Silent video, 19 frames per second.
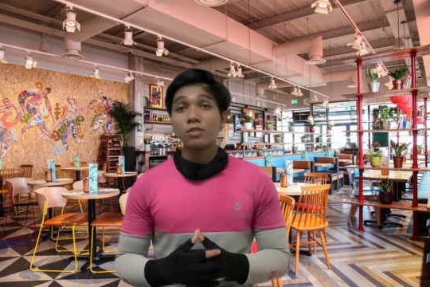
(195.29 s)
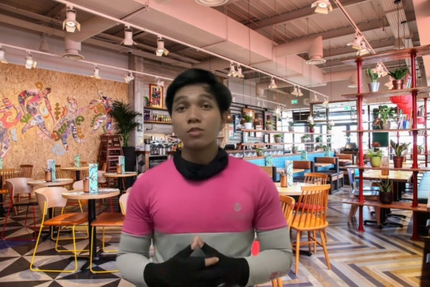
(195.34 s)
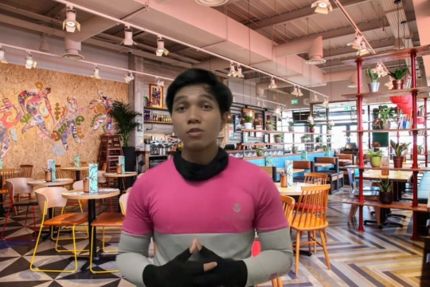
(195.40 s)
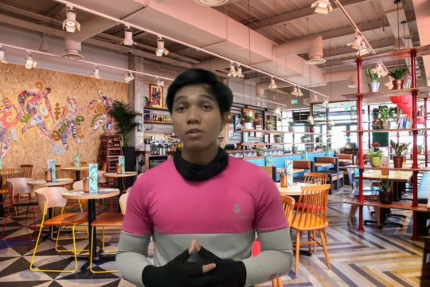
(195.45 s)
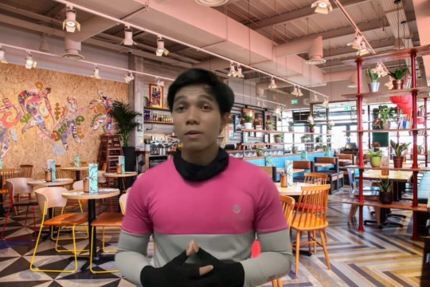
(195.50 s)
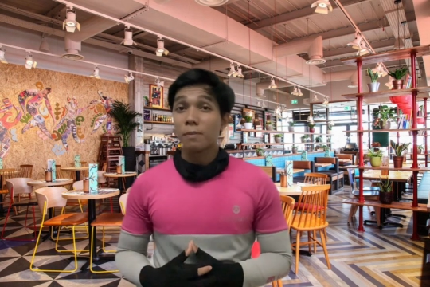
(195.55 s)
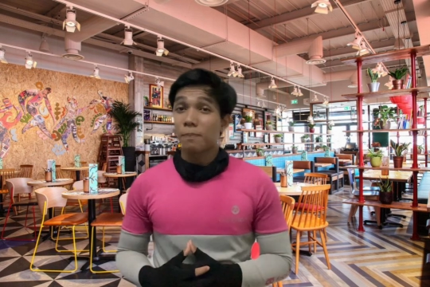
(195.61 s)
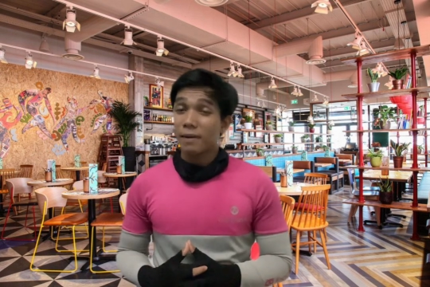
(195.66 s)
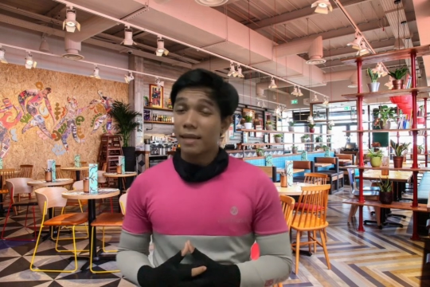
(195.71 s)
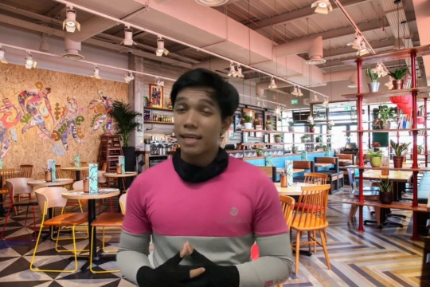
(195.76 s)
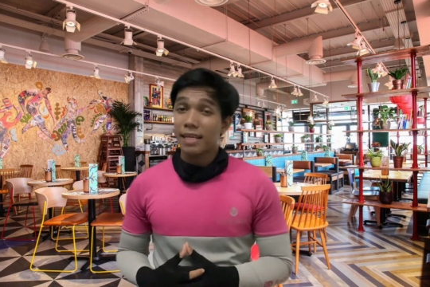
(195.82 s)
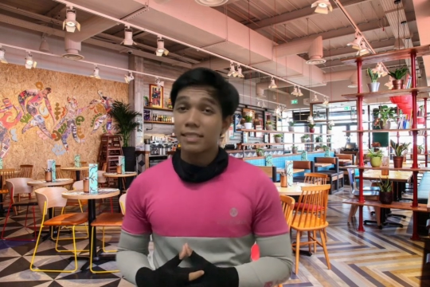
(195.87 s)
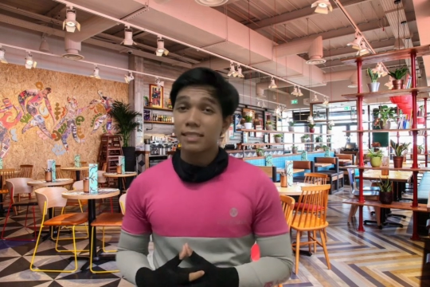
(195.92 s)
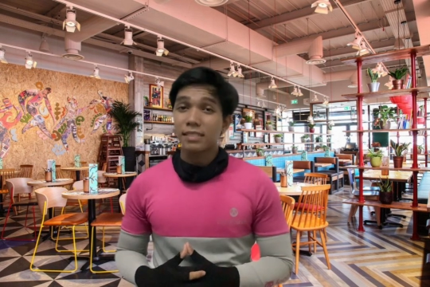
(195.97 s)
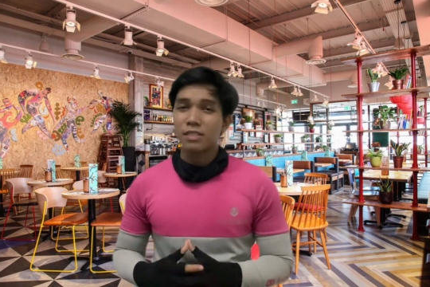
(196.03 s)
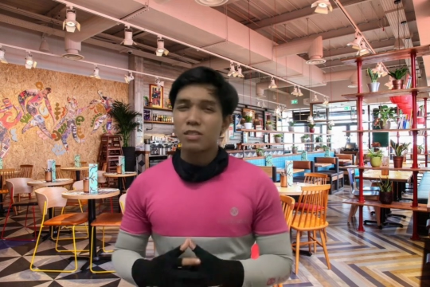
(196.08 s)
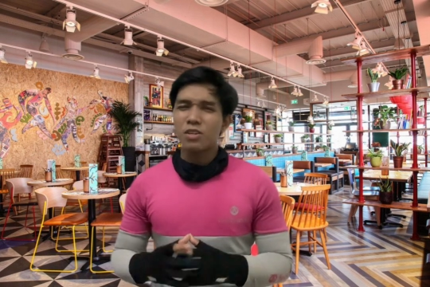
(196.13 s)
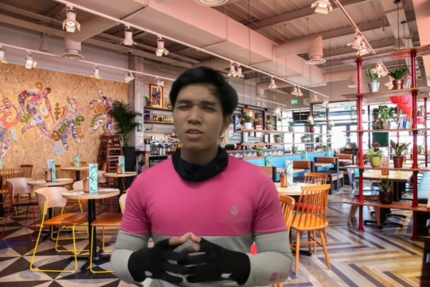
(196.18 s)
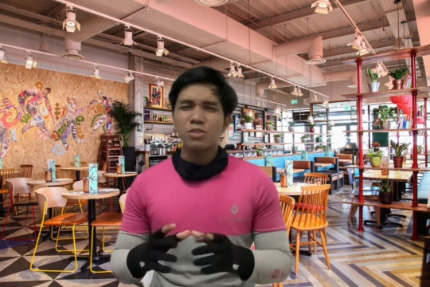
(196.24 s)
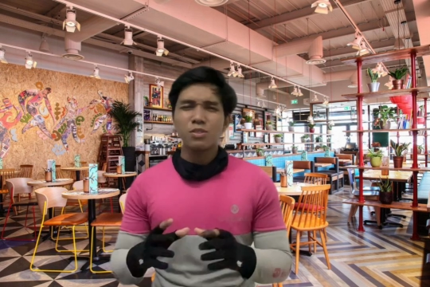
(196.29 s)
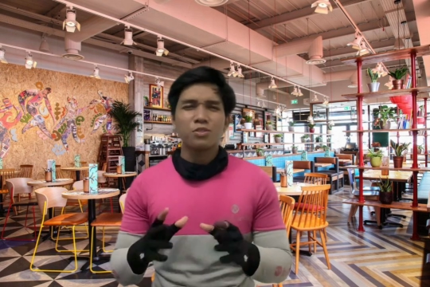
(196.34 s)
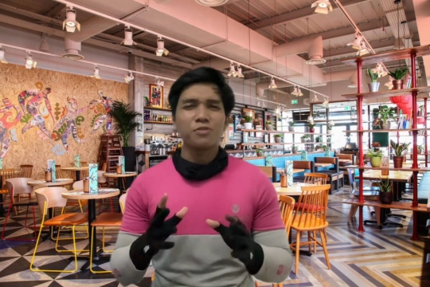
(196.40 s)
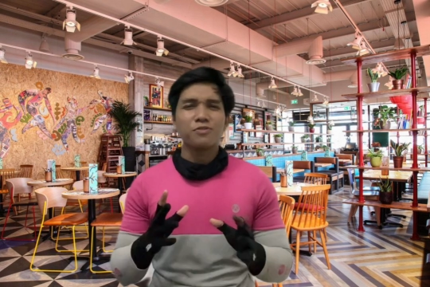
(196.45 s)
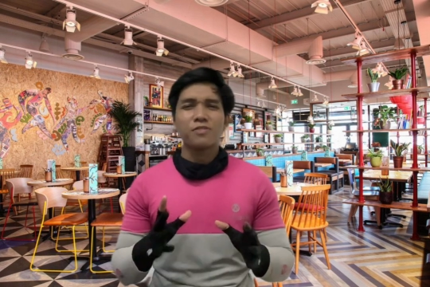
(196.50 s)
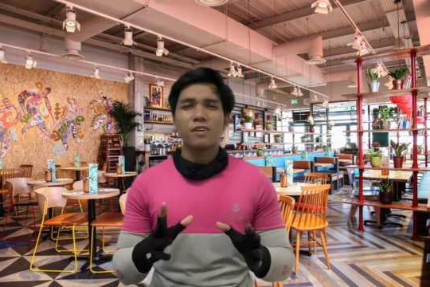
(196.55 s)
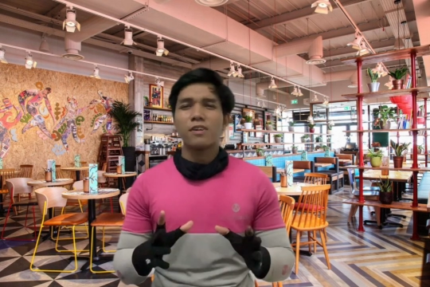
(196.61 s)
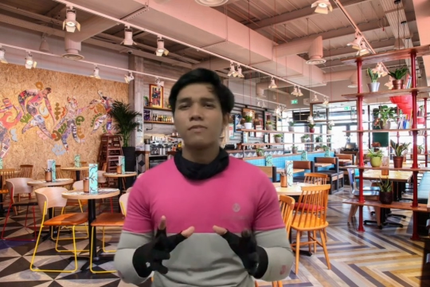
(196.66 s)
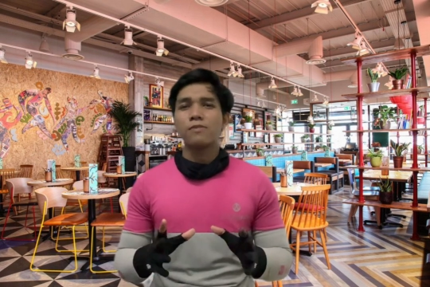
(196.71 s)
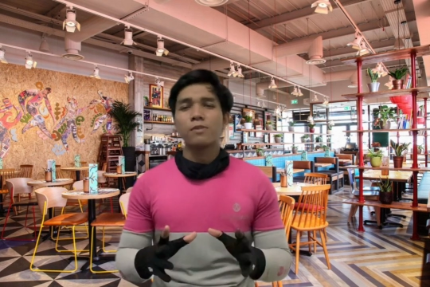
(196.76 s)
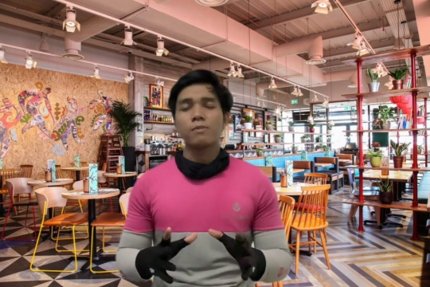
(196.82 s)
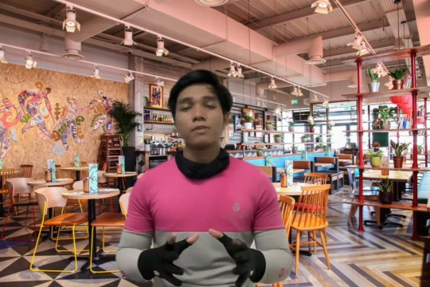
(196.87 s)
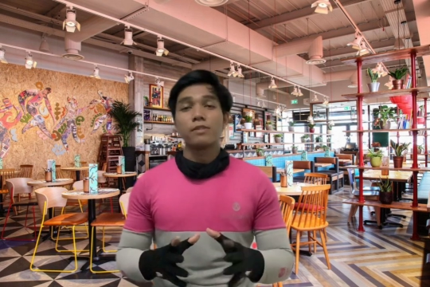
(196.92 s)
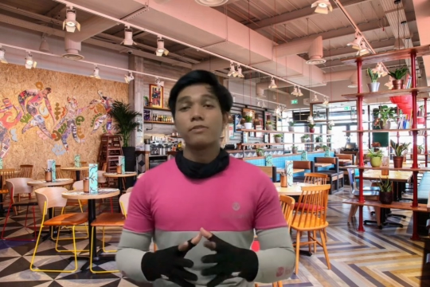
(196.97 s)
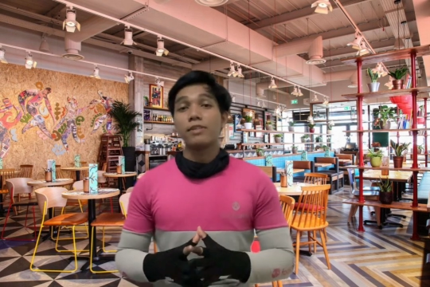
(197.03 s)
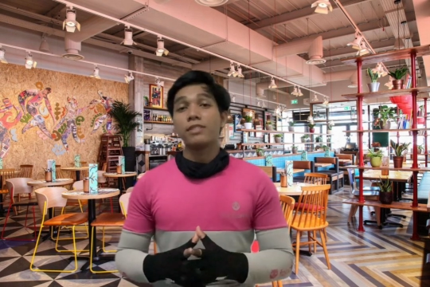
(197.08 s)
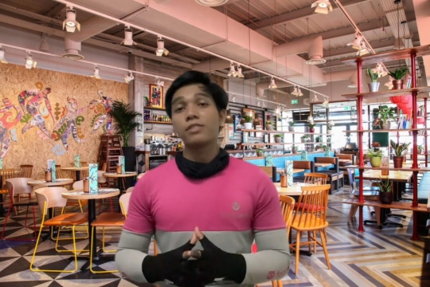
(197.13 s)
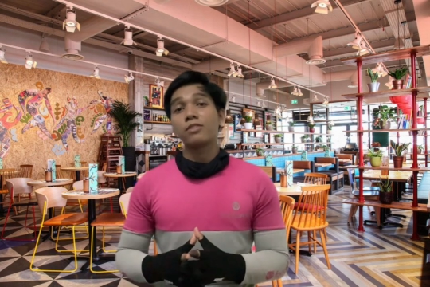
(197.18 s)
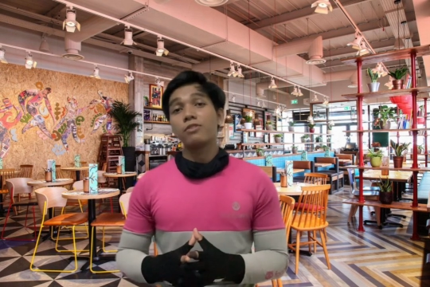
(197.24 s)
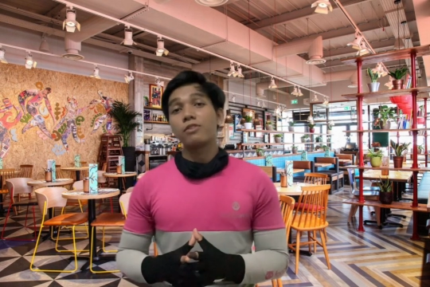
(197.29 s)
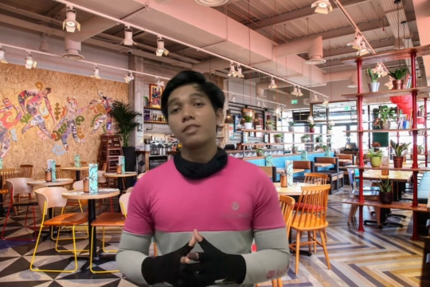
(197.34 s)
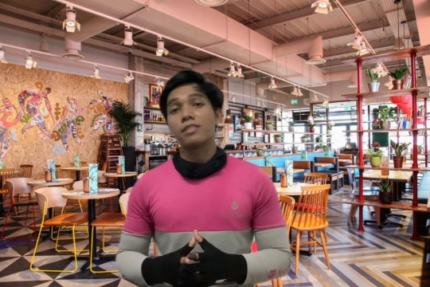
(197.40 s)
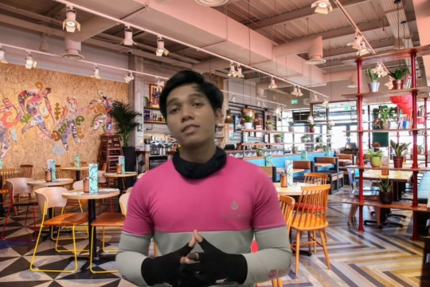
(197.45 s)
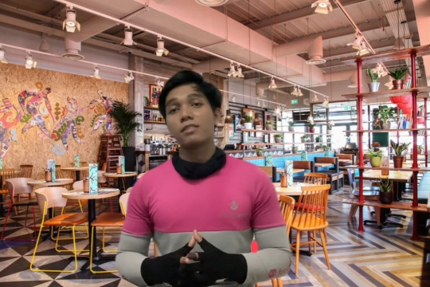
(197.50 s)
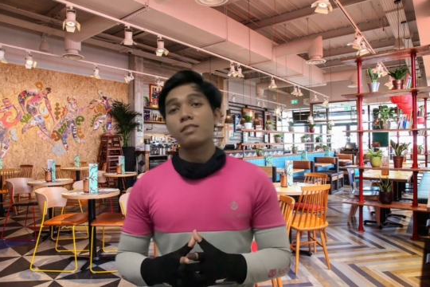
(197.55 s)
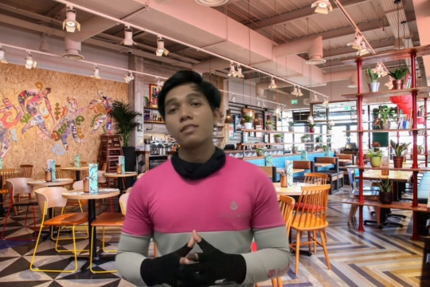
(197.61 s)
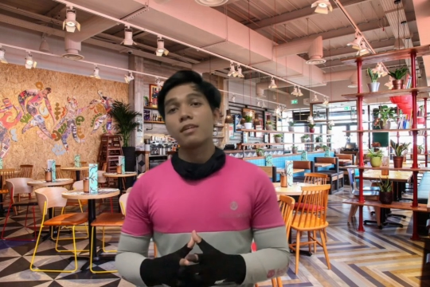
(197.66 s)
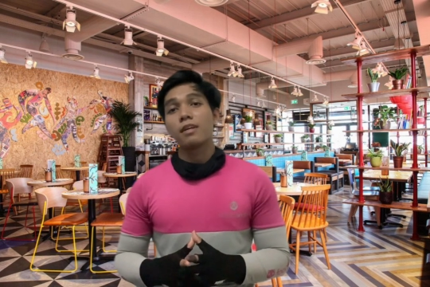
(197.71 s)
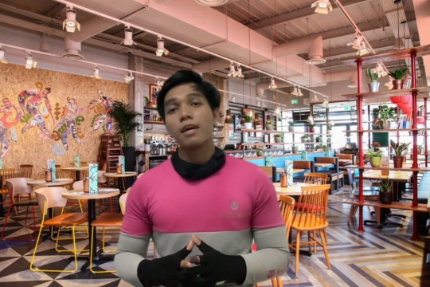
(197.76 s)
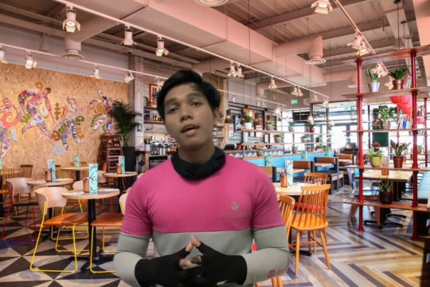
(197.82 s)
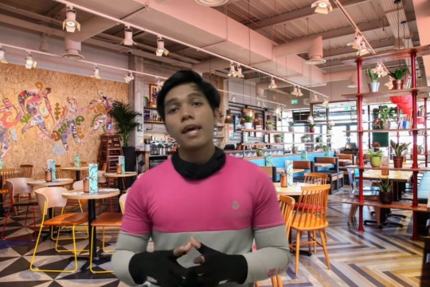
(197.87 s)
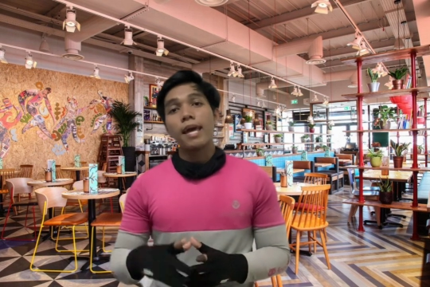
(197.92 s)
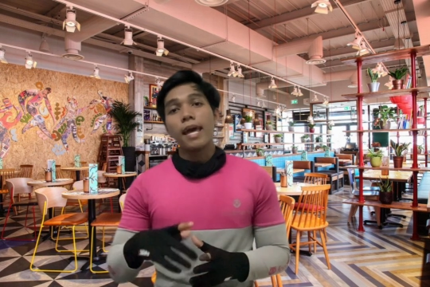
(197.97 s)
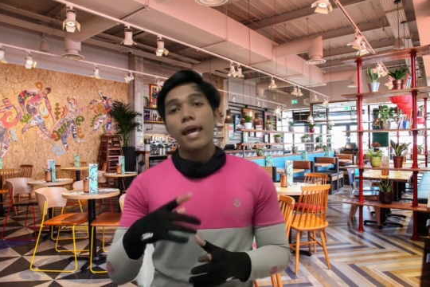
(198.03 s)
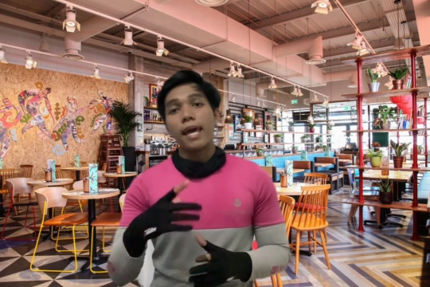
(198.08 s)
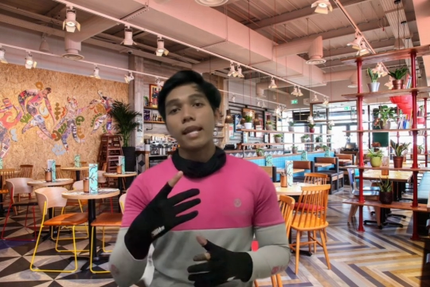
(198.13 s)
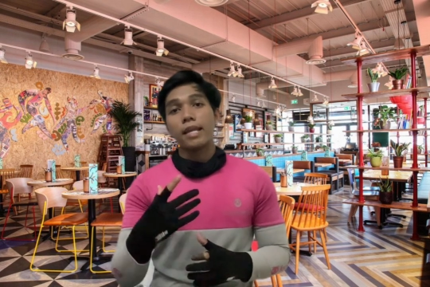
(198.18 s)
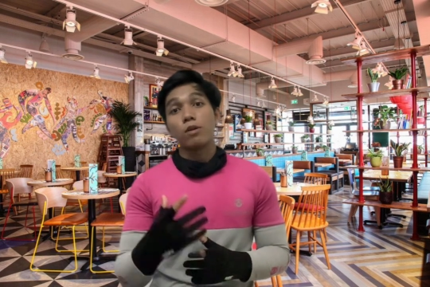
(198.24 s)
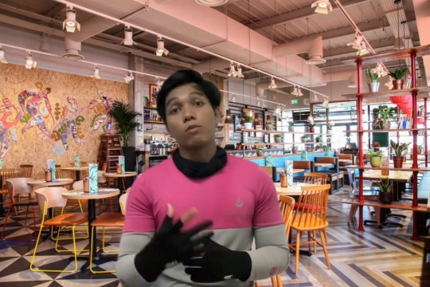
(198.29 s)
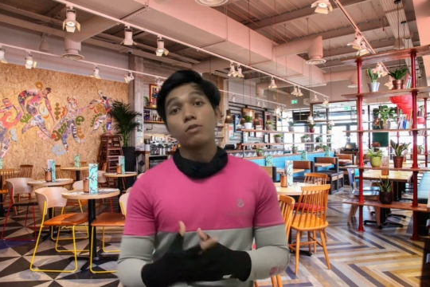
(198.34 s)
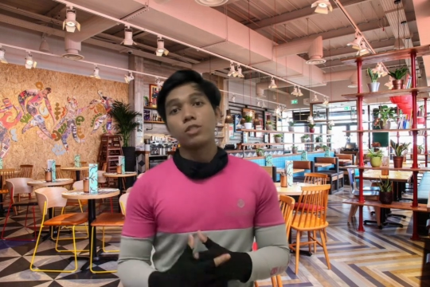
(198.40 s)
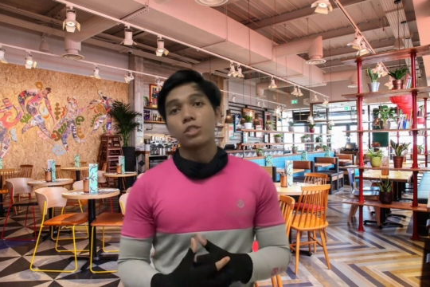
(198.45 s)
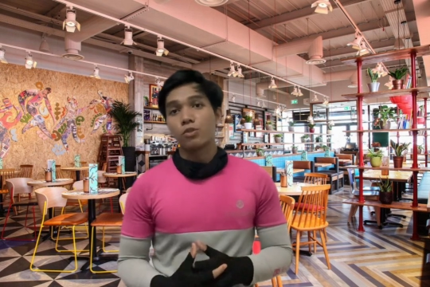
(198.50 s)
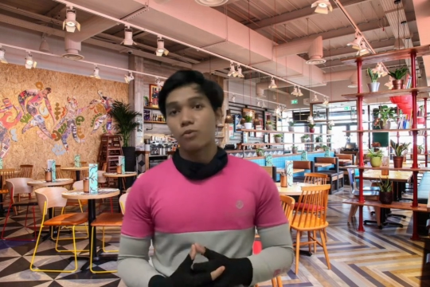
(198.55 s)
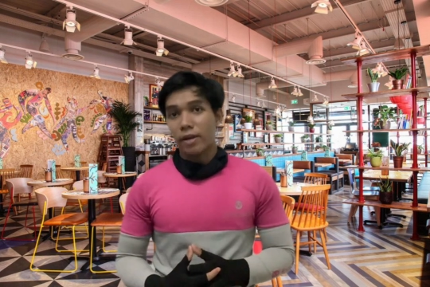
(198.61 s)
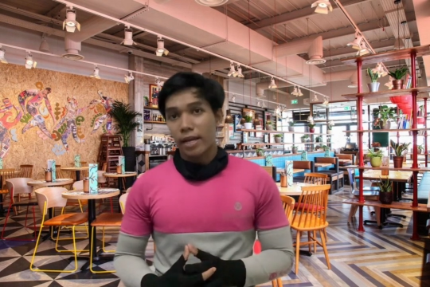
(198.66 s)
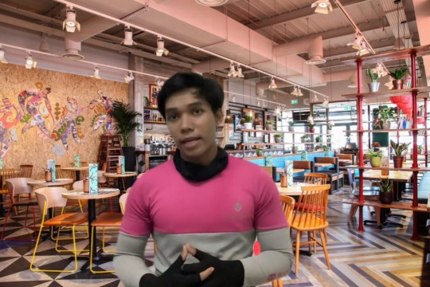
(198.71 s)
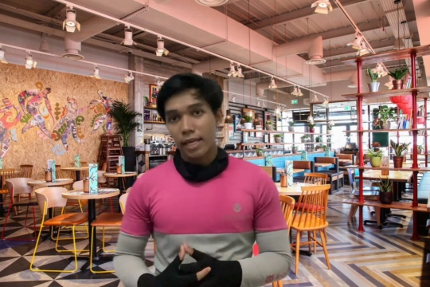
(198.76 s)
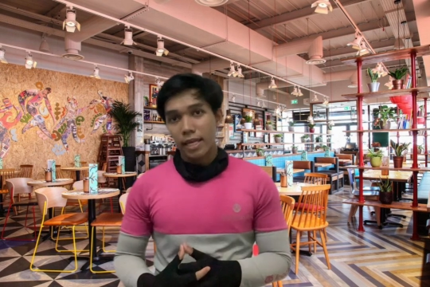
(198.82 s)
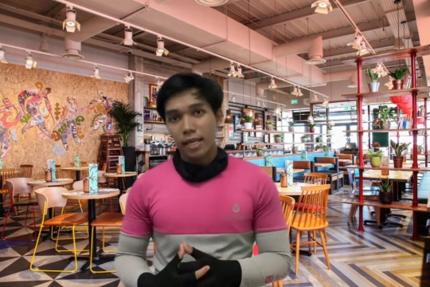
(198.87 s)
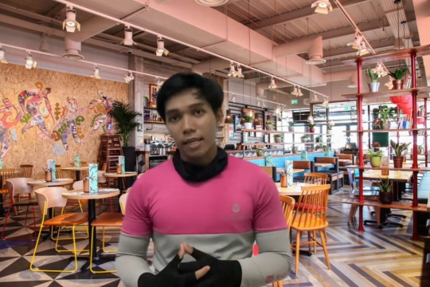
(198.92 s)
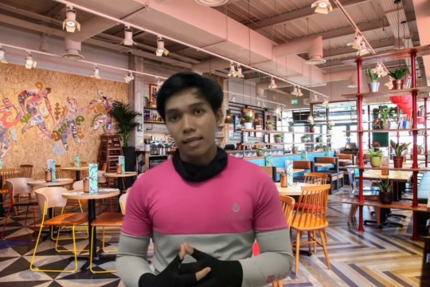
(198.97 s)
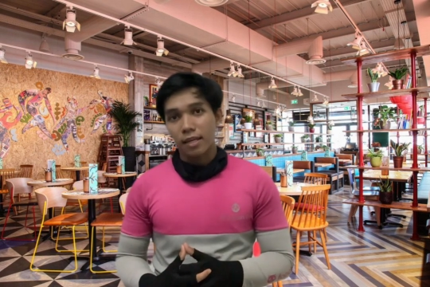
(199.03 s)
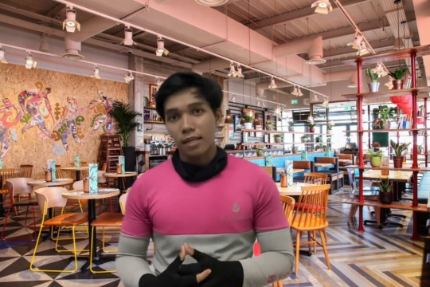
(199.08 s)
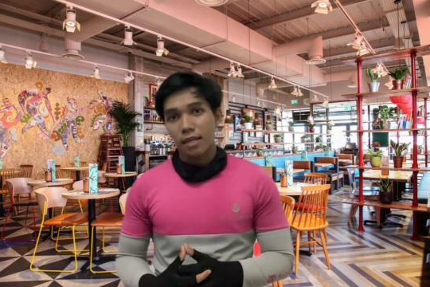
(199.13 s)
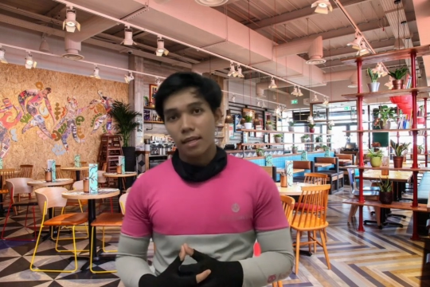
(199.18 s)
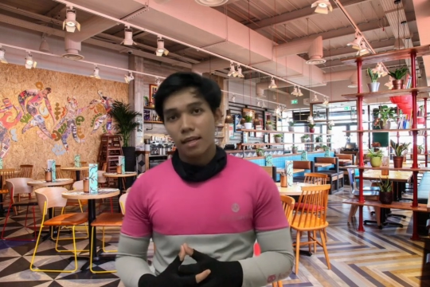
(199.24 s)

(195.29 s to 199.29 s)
to a place not too far from the restaurants, and it was raining.